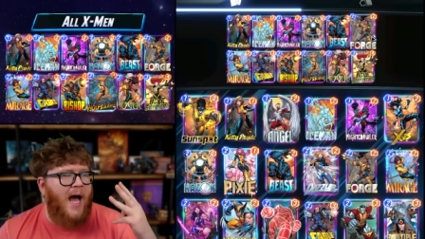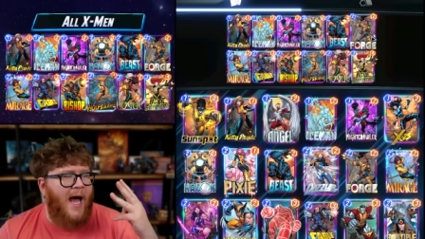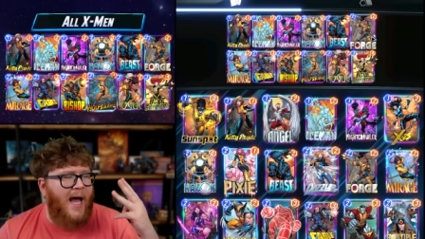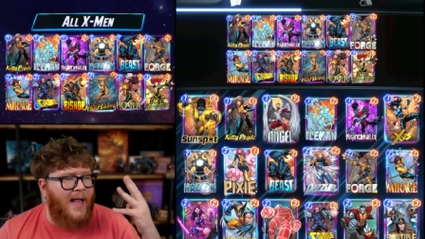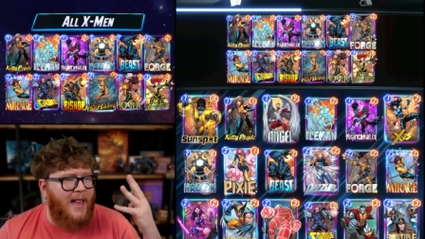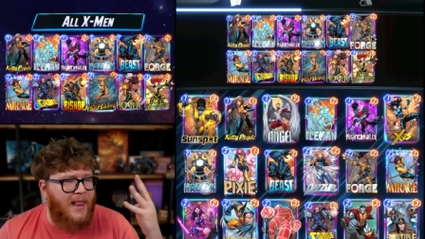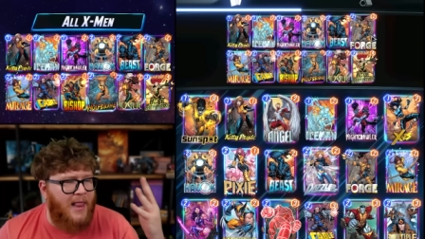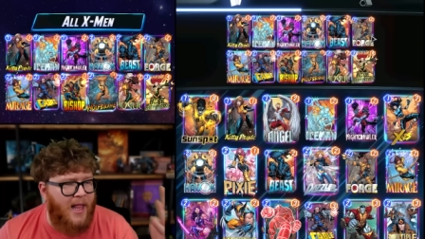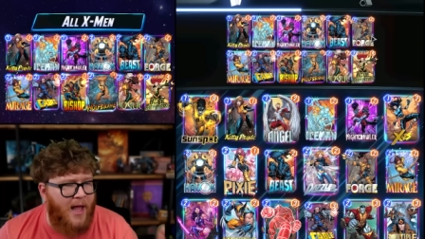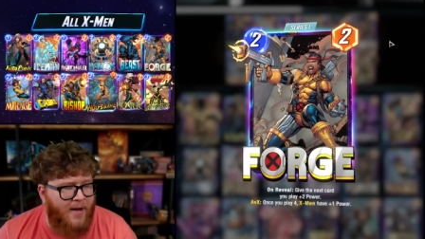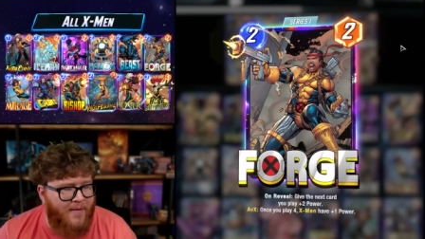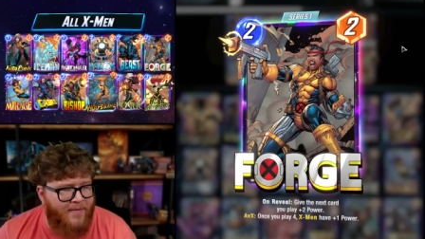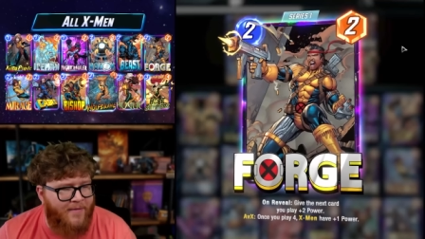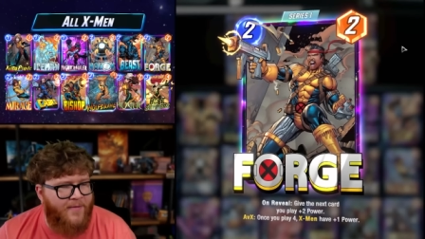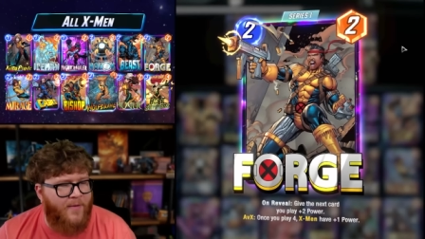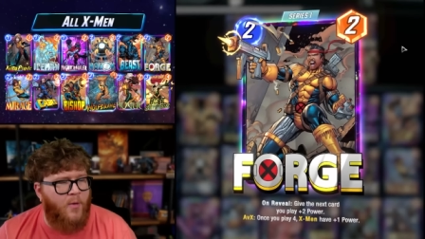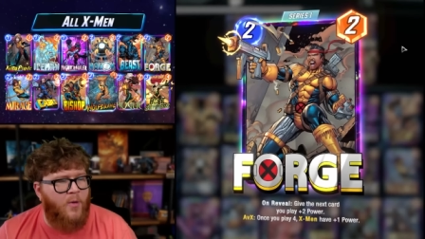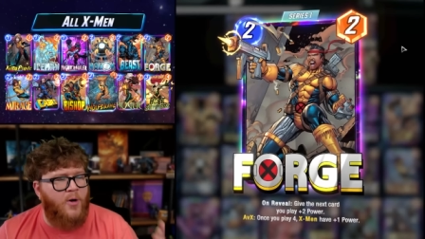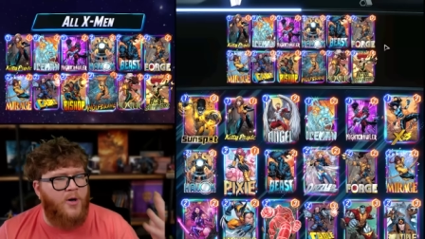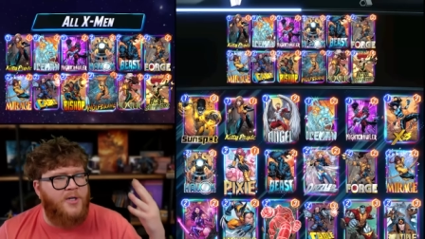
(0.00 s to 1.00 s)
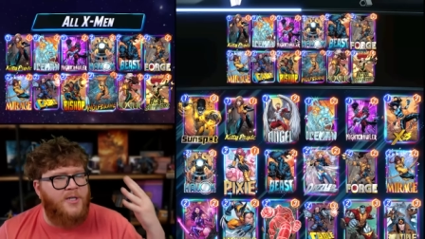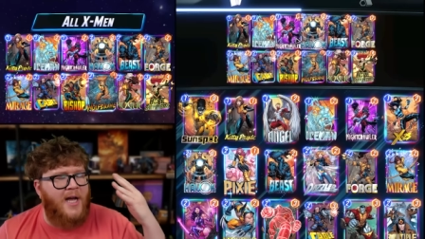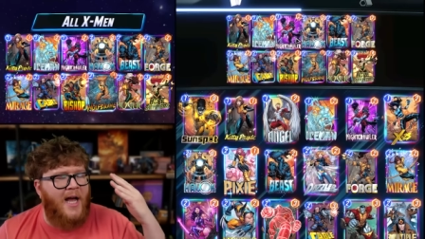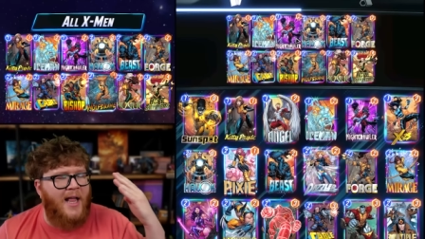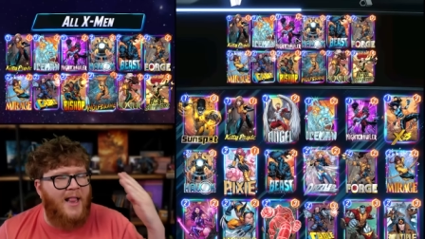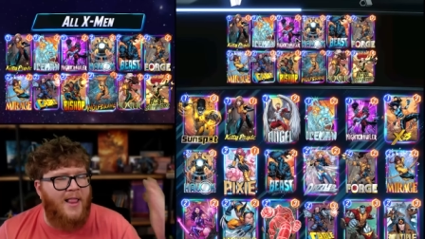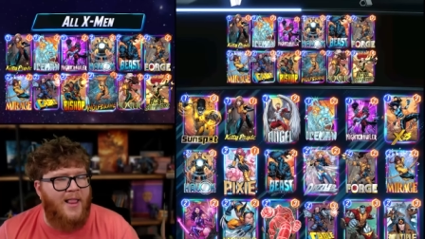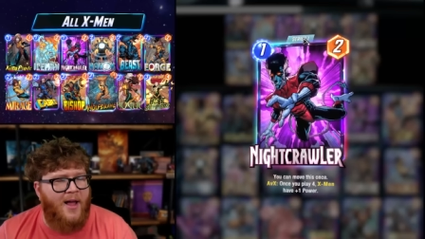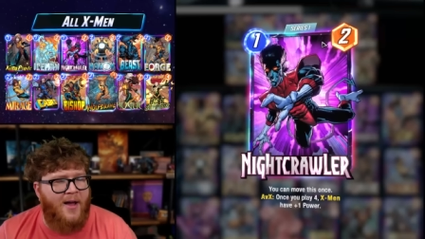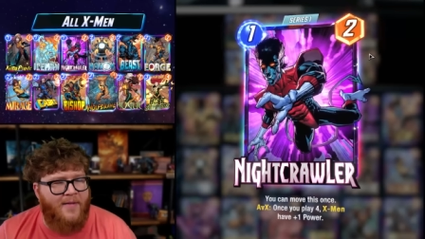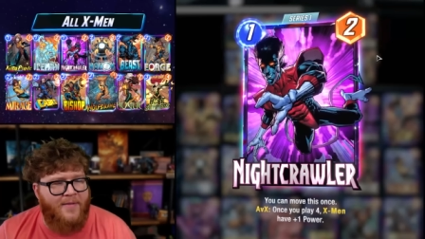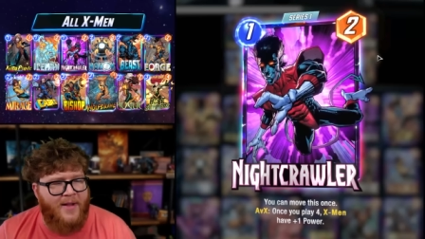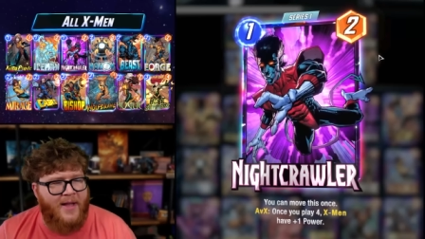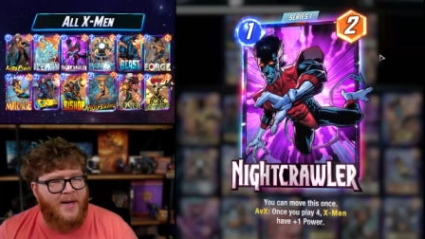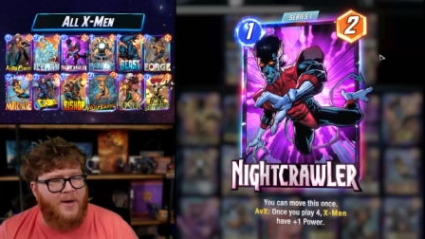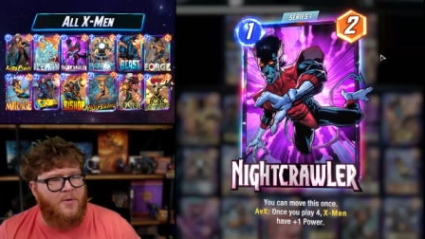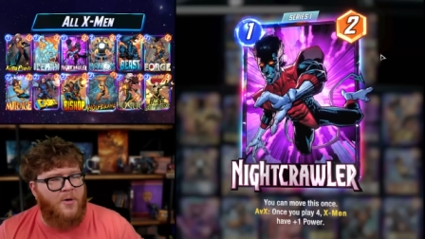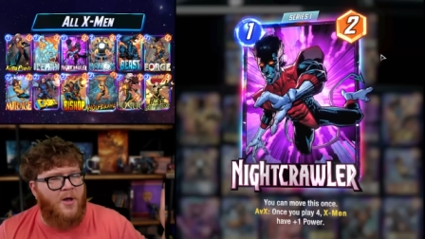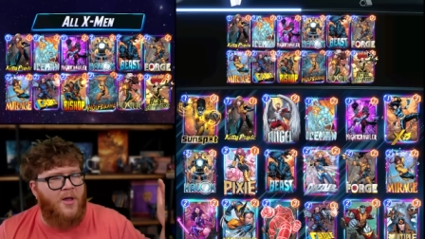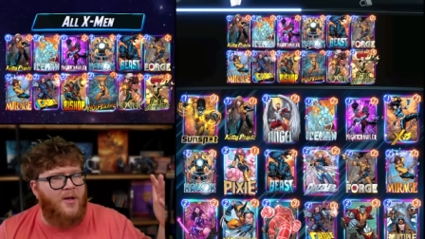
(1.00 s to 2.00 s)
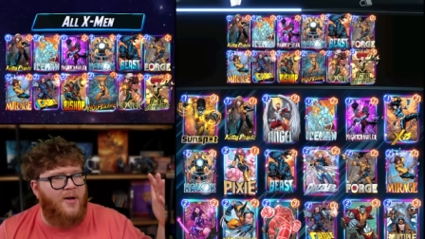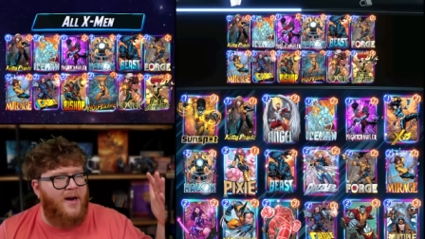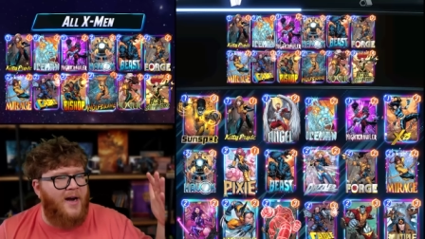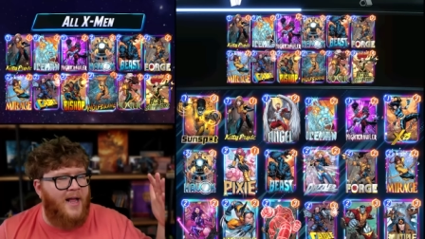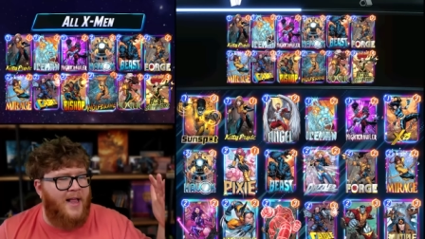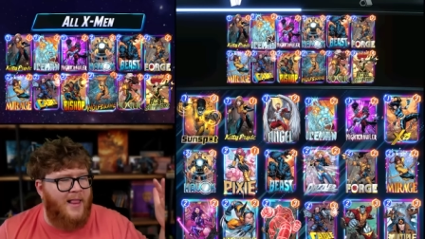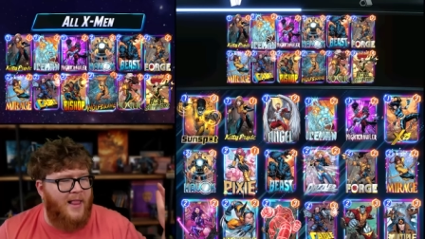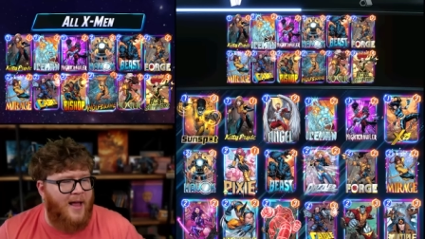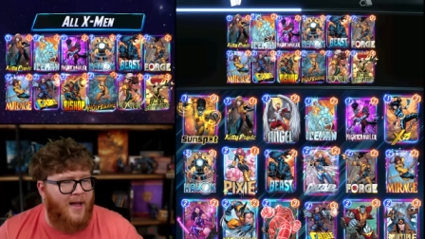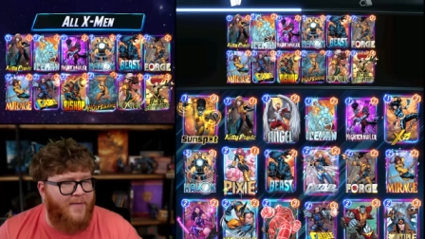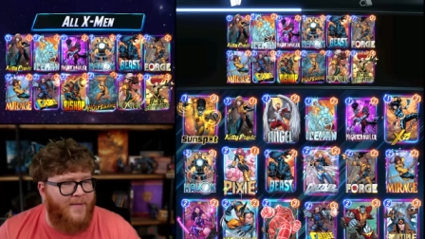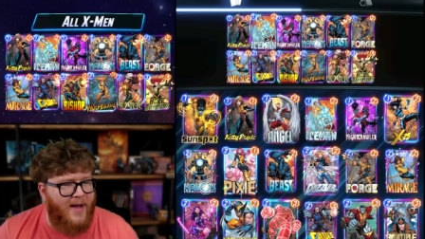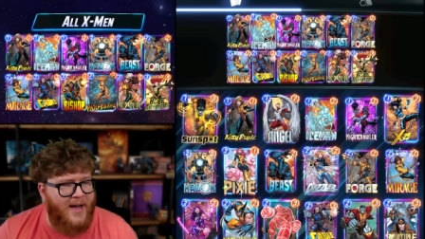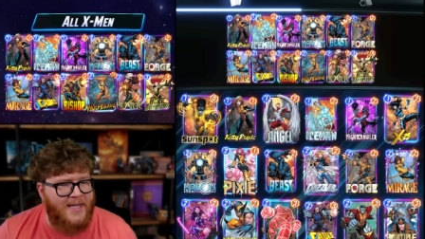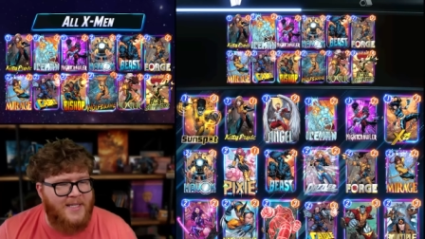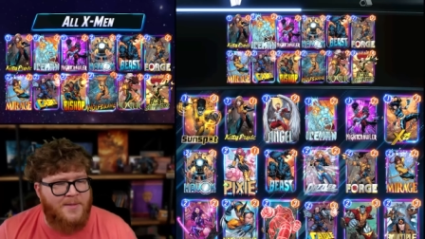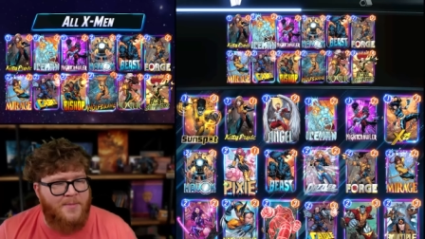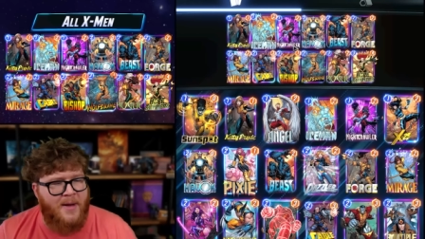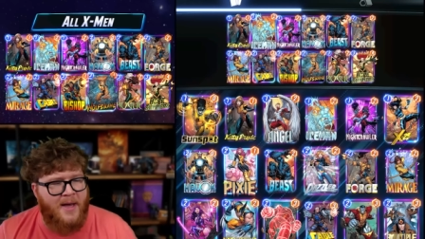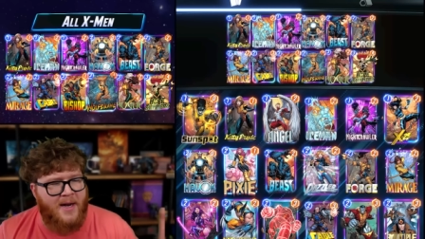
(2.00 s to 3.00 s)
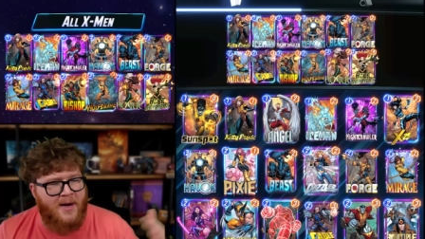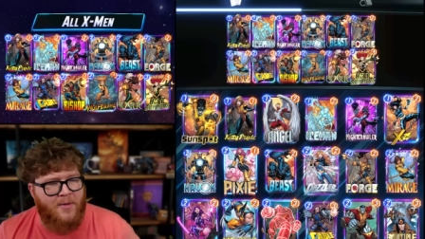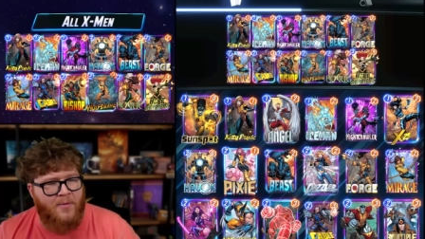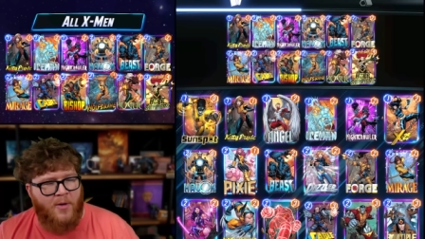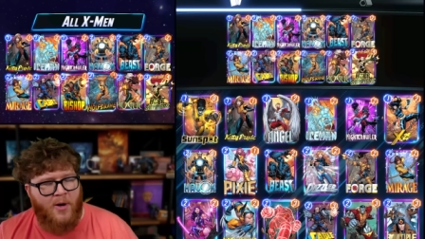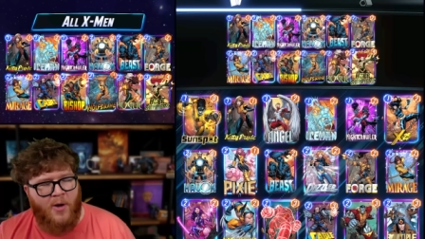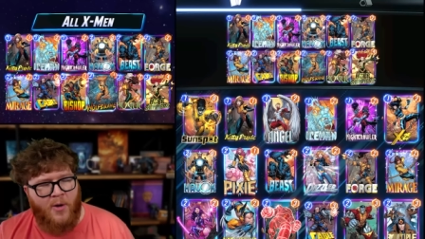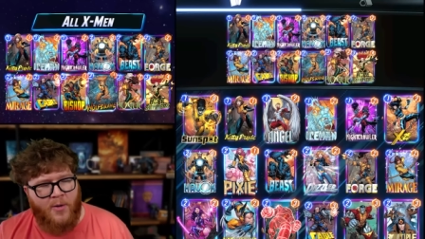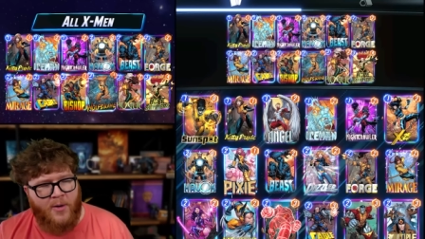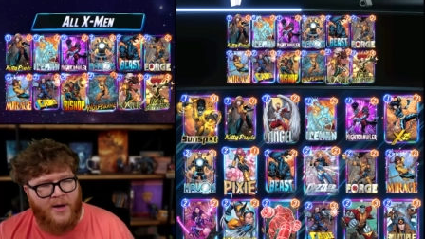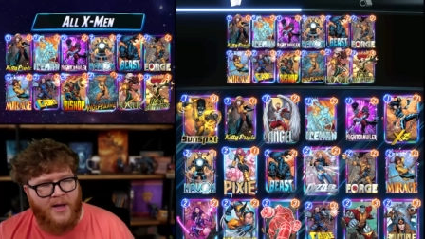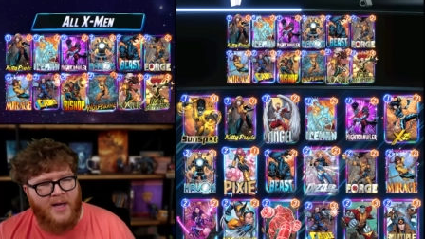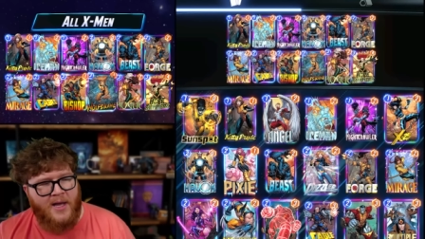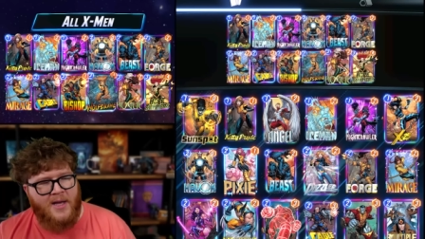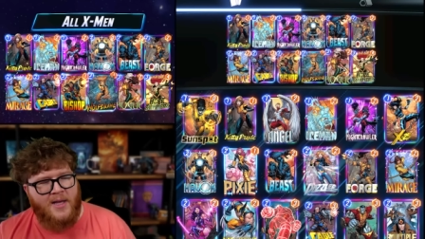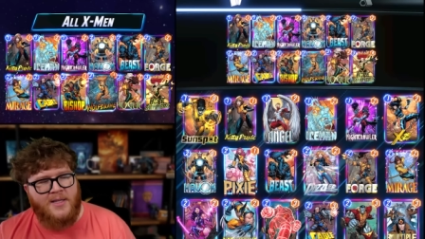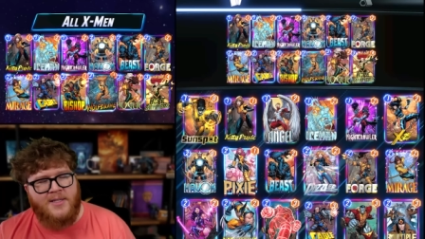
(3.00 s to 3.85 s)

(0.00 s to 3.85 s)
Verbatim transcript: I love Forge. I love Nightcrawler. And I love Iceman and Rogue.